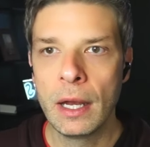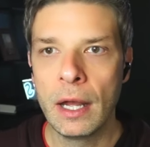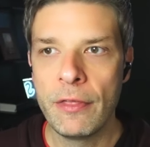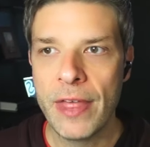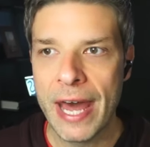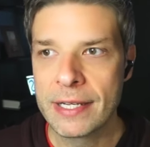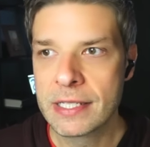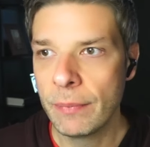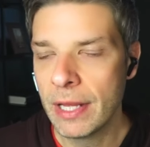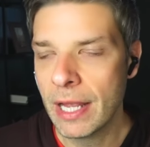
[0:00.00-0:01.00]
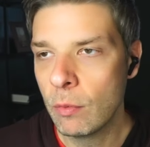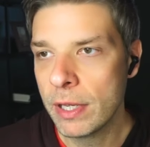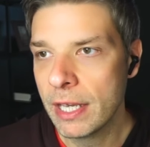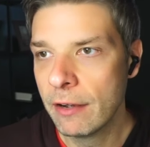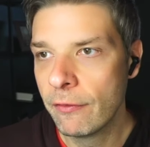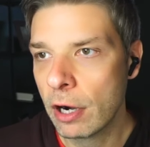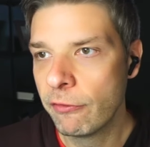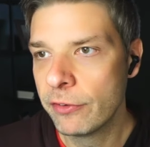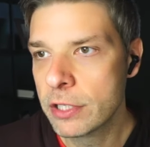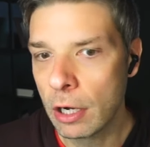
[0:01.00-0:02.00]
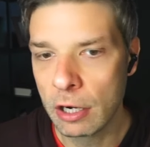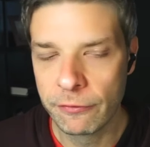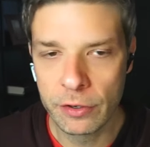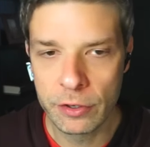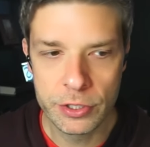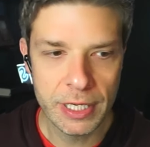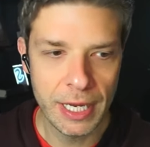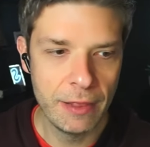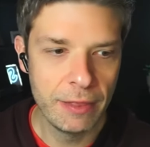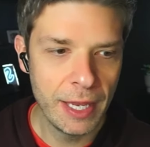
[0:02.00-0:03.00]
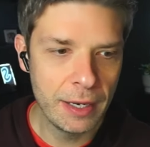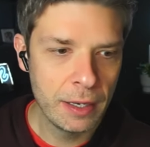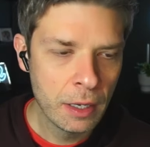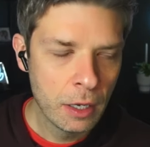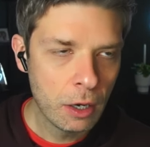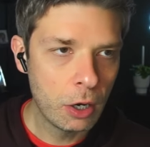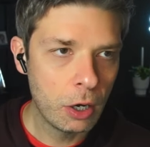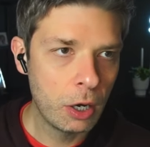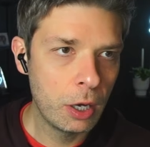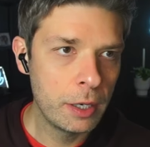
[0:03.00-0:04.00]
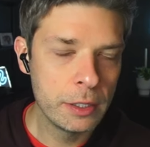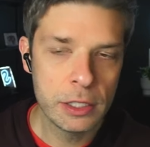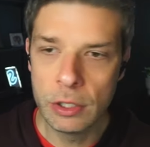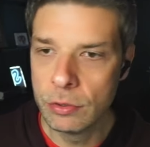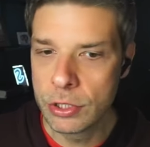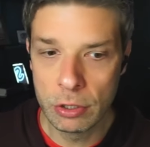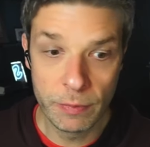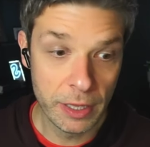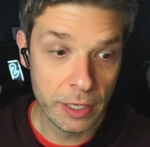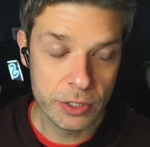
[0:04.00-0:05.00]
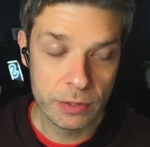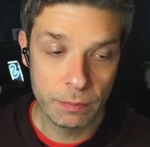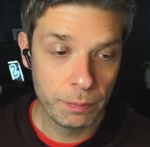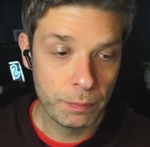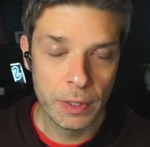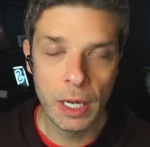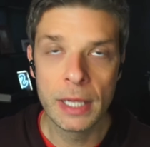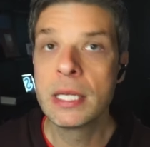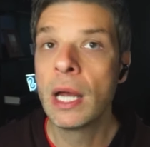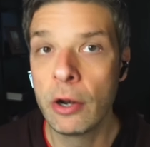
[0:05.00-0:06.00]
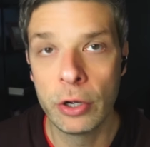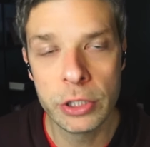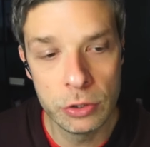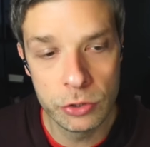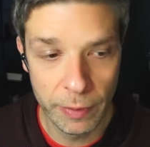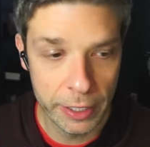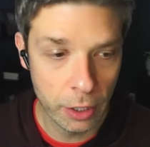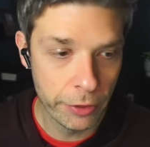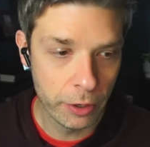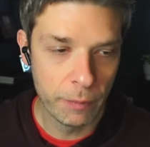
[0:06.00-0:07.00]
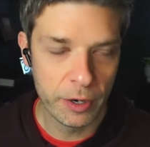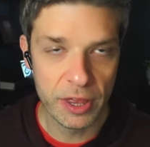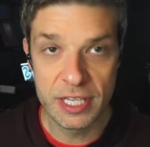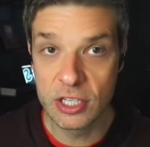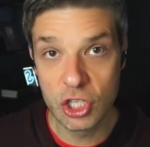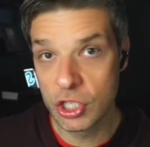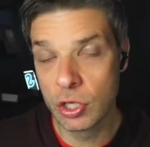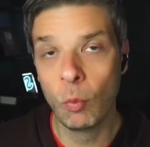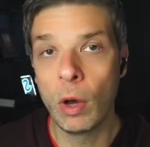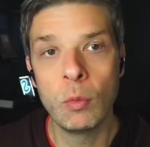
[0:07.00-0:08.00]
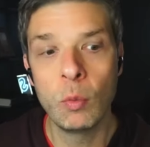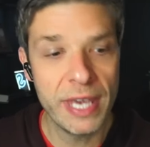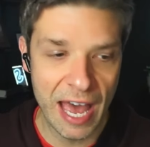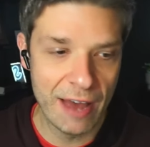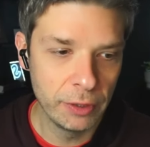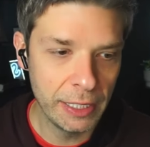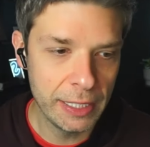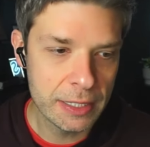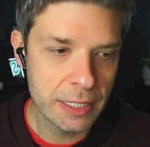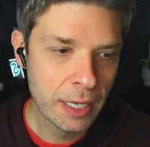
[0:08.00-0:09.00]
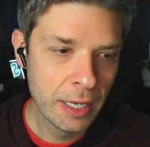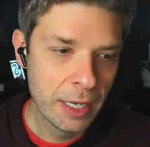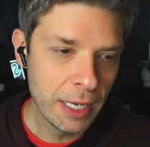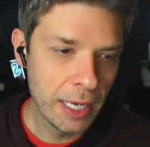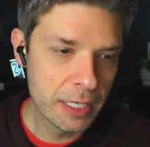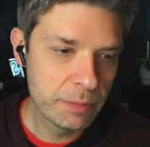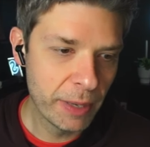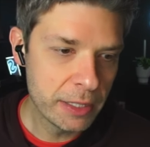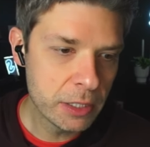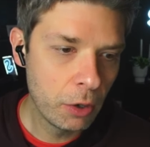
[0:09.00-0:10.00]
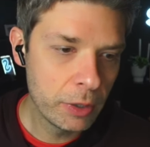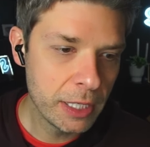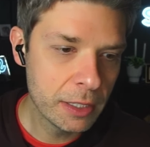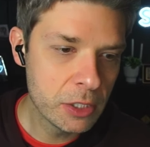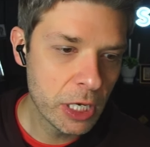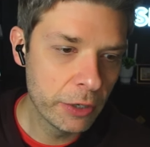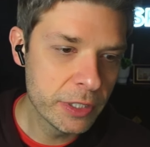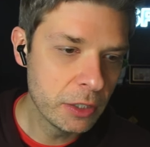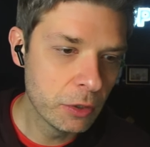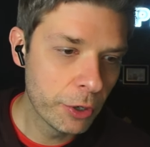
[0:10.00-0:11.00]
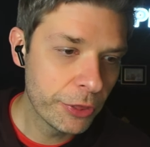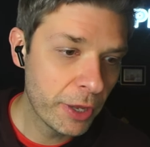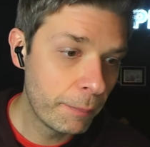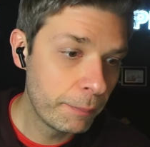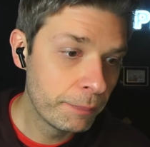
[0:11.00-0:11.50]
That is something that we give our photographers. And then on YouTube, and there's a ton on YouTube, I know there are, but this is just the one we have linked. It is by Tony and Chelsea Northrup.